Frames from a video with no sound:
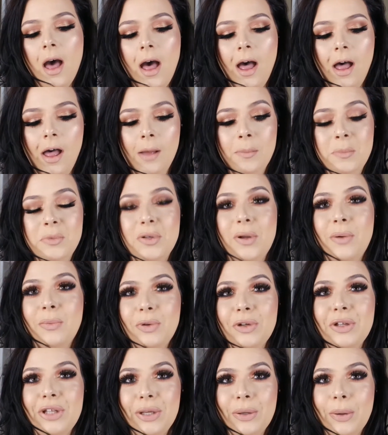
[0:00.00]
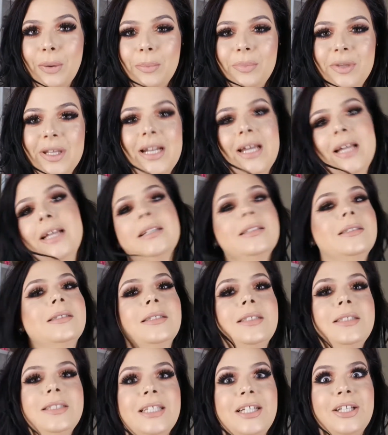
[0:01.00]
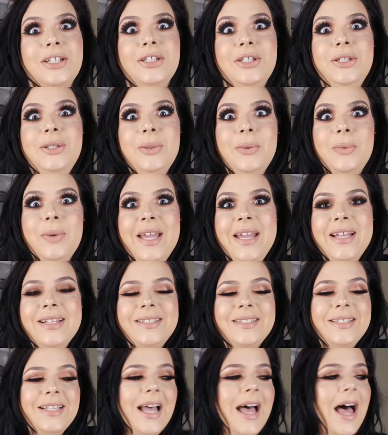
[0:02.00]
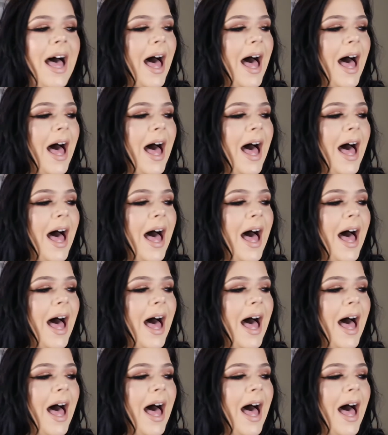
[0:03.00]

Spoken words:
So I really hope that I stick to it.